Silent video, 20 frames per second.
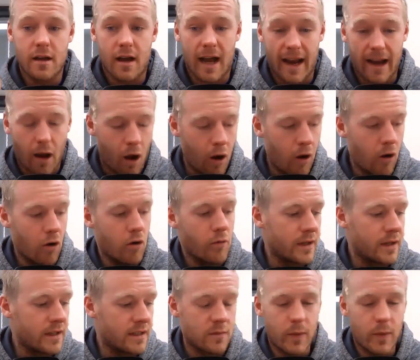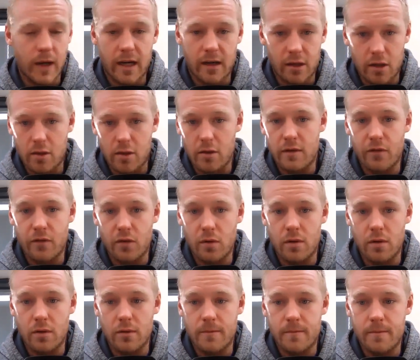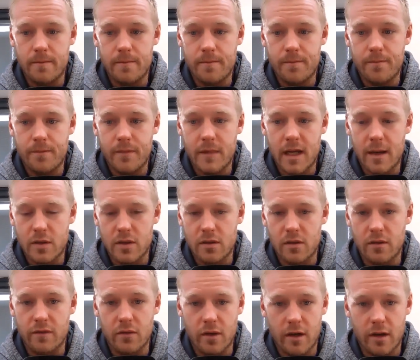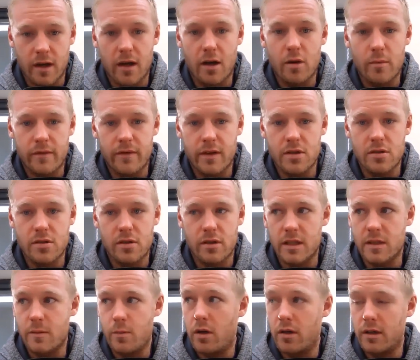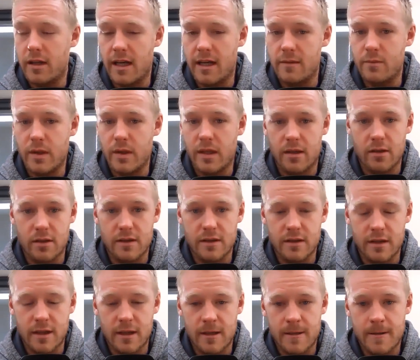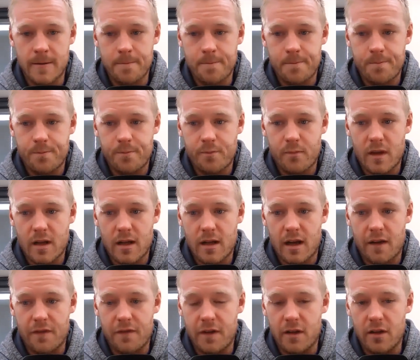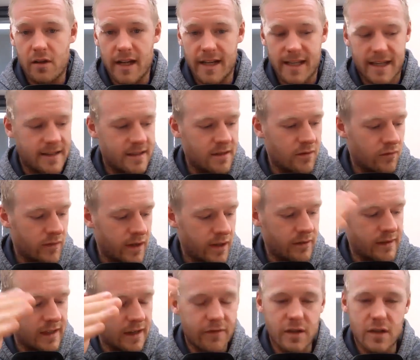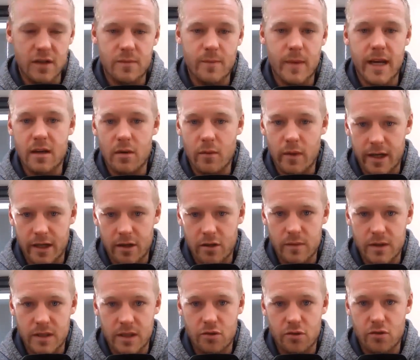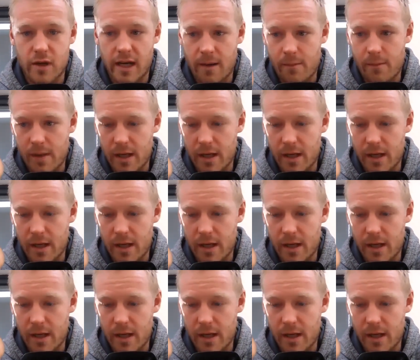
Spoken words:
I hope this has been a useful episode for you. I hope you've enjoyed this podcast, because I feel like it's a real difference maker when it comes to your training.